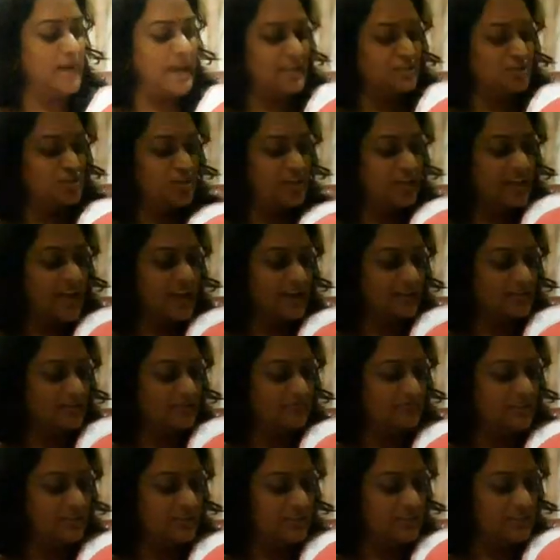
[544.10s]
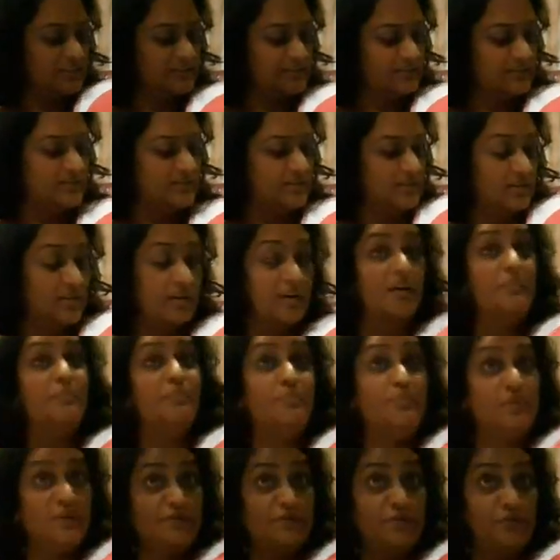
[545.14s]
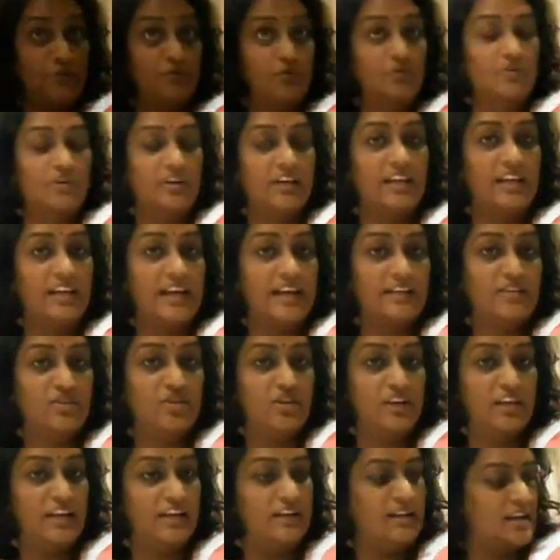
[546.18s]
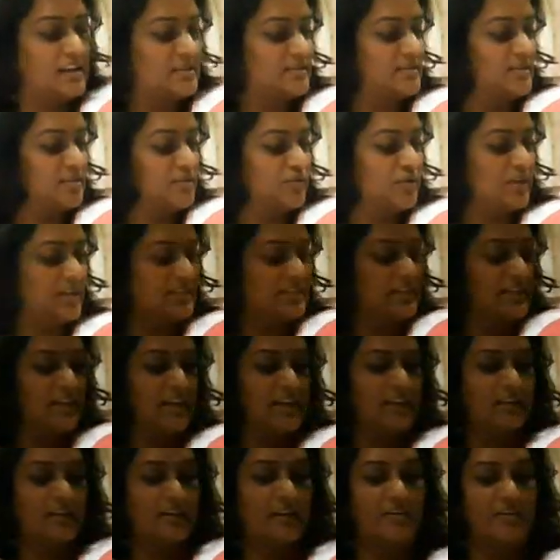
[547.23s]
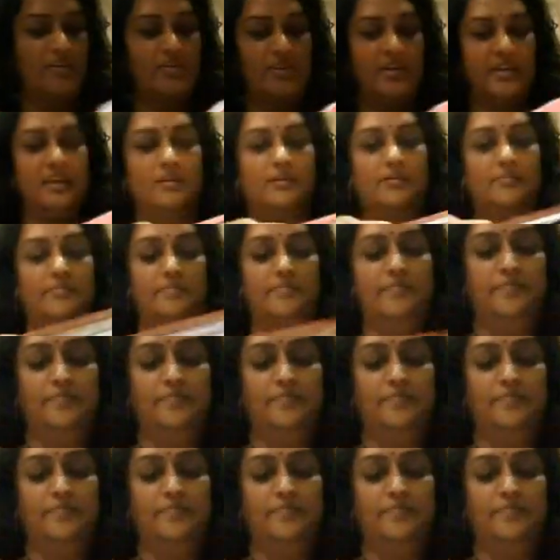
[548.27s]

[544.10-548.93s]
matching activities before he actually does the tracing and coloring.